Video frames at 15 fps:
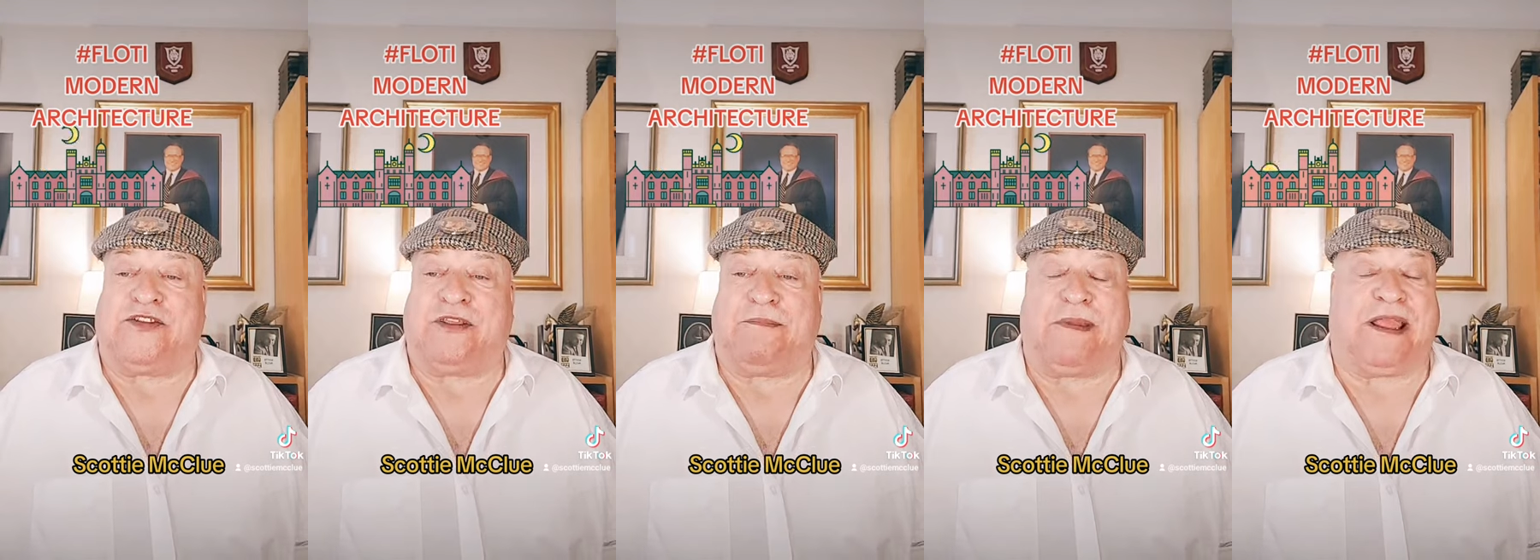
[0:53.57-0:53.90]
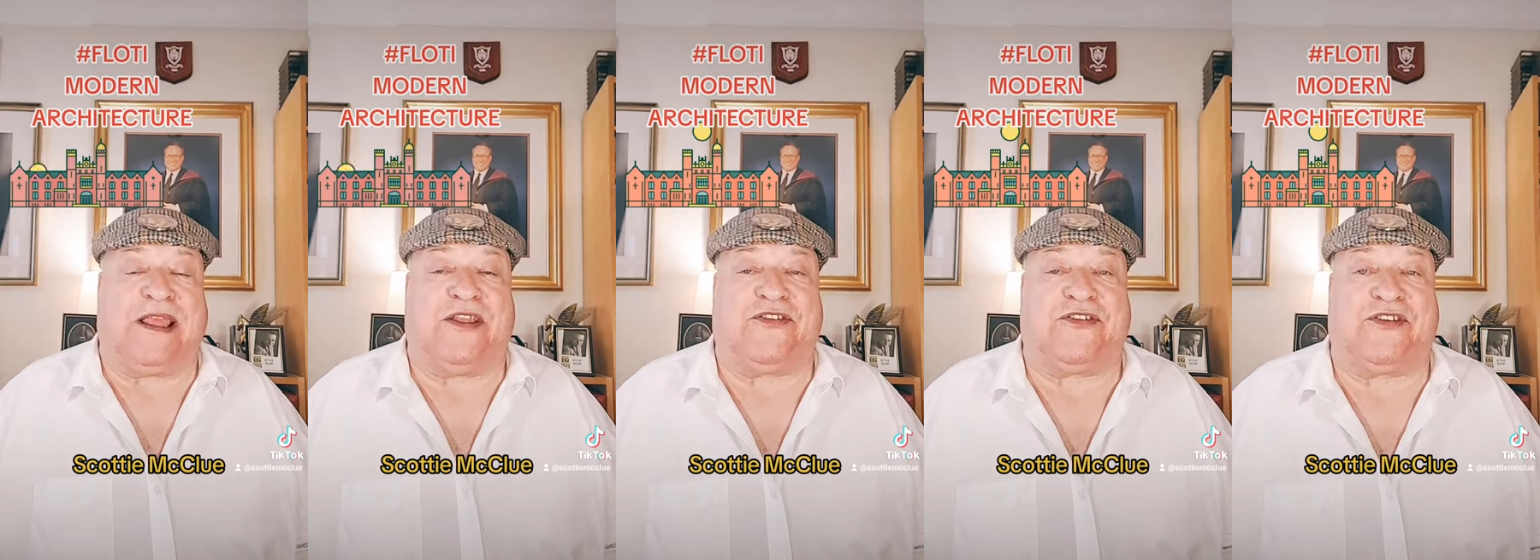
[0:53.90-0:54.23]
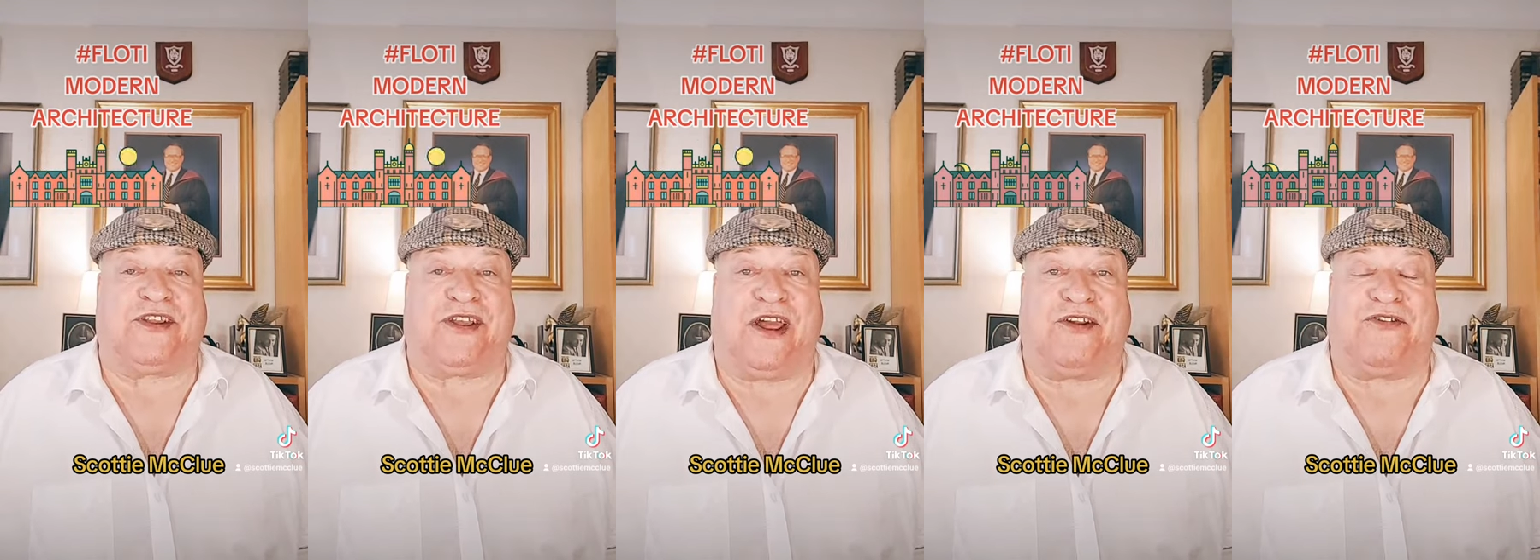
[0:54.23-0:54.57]

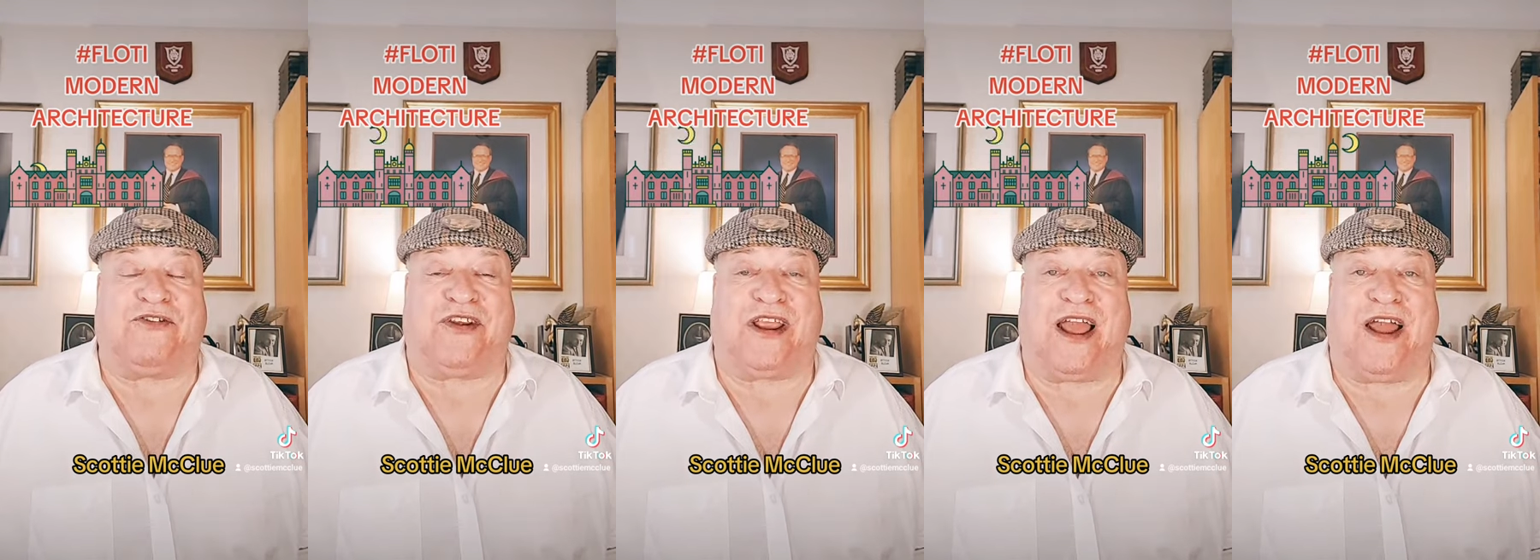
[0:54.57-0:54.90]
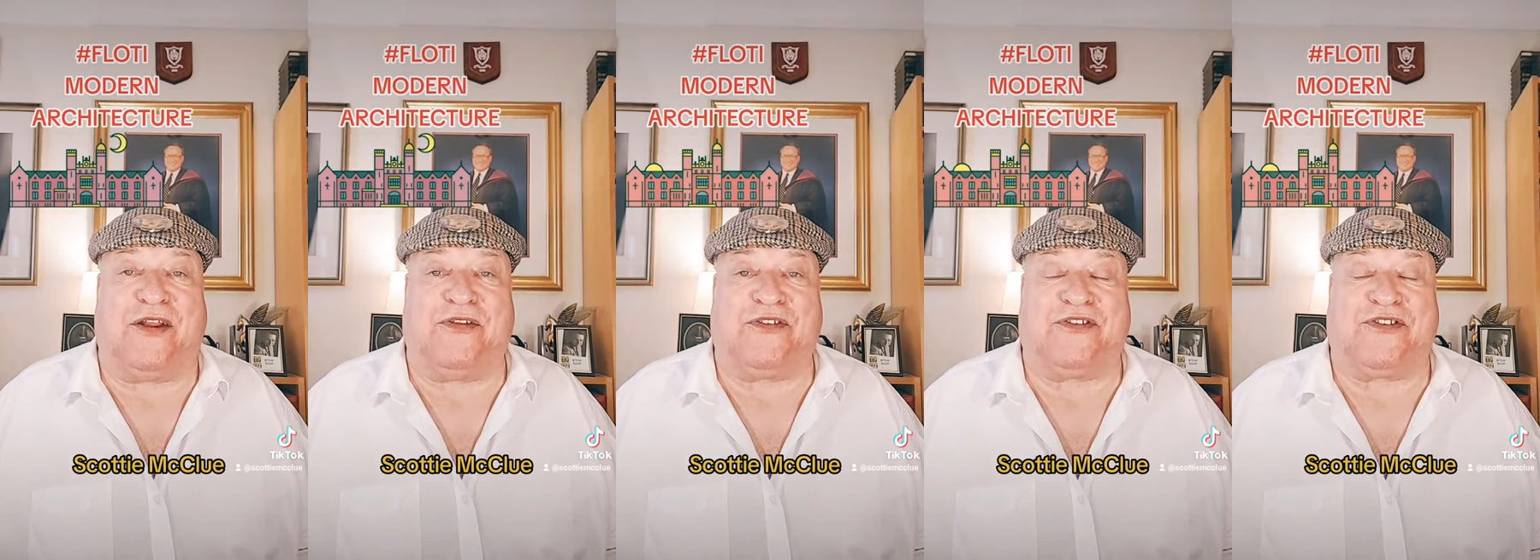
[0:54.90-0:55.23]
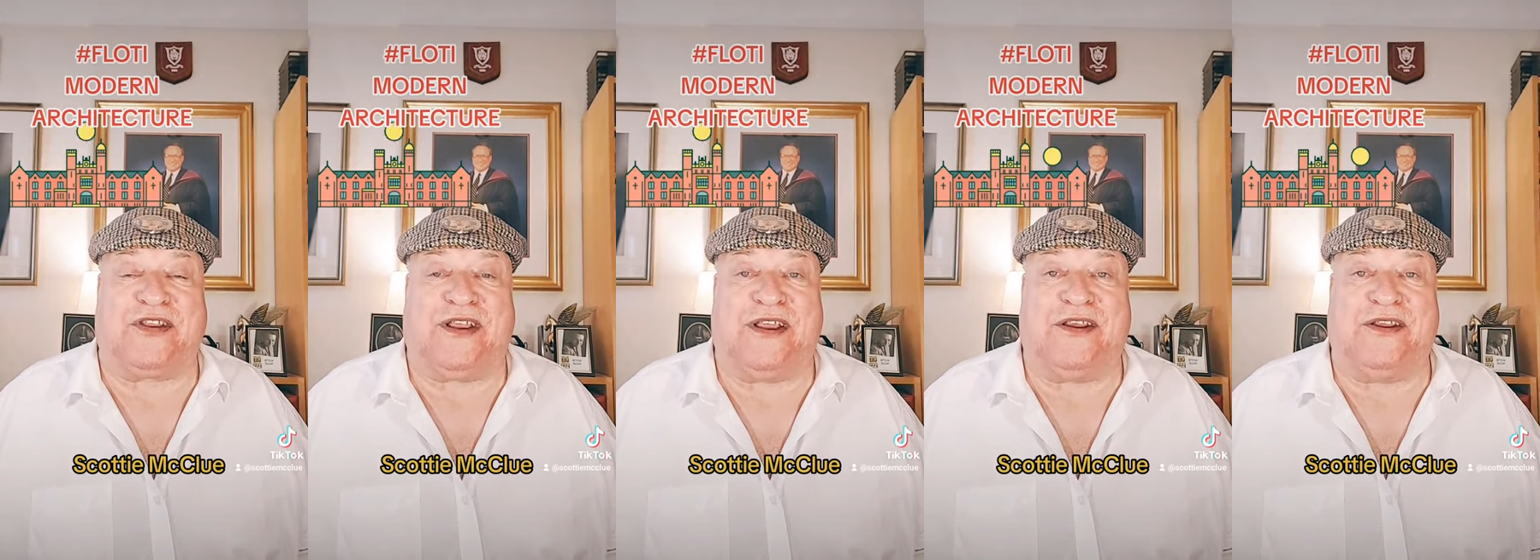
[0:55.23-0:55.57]
biggest country
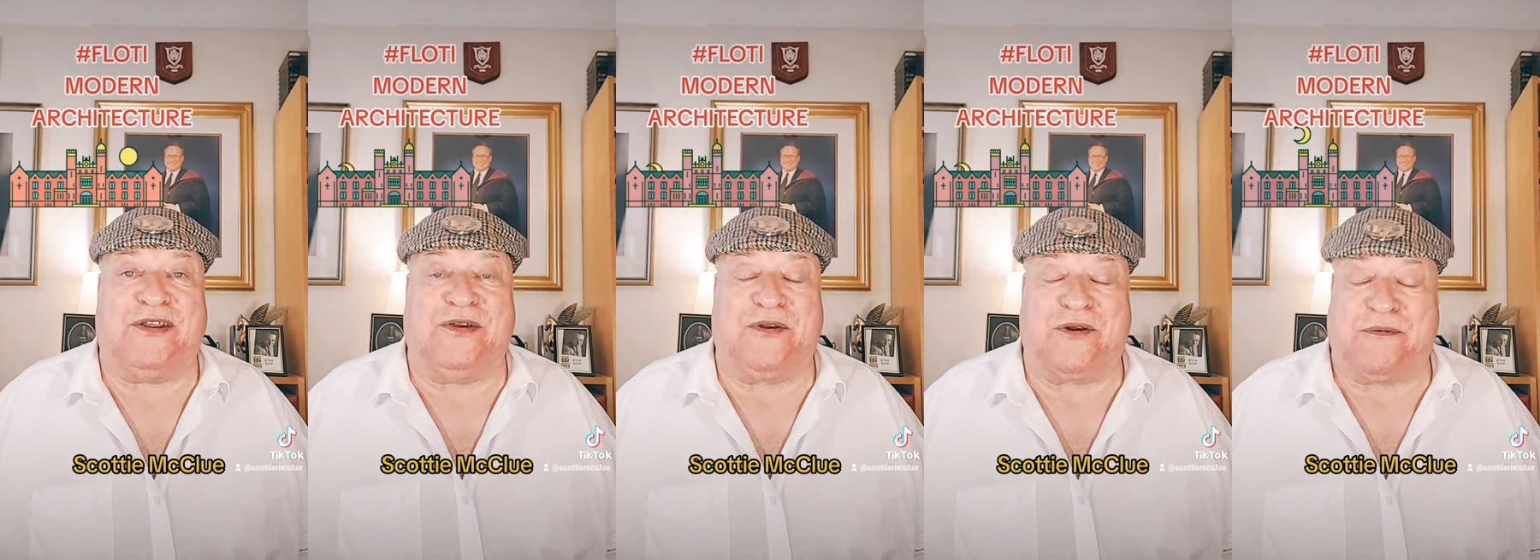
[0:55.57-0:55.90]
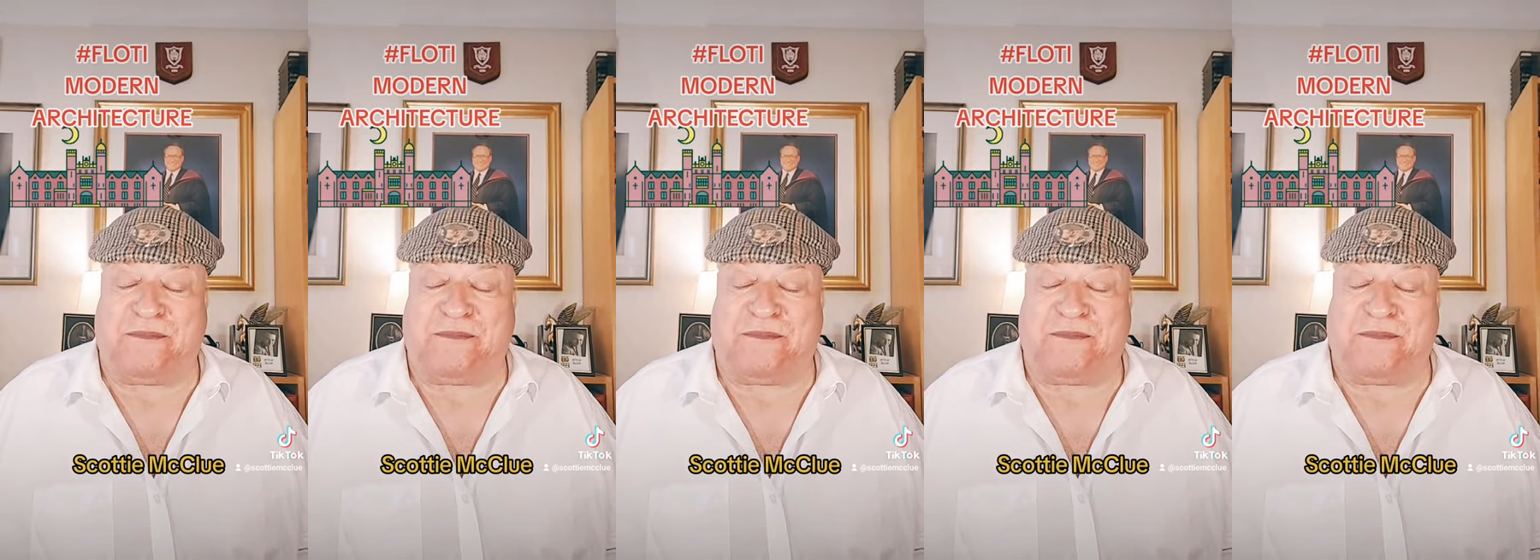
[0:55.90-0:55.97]
house in Europe.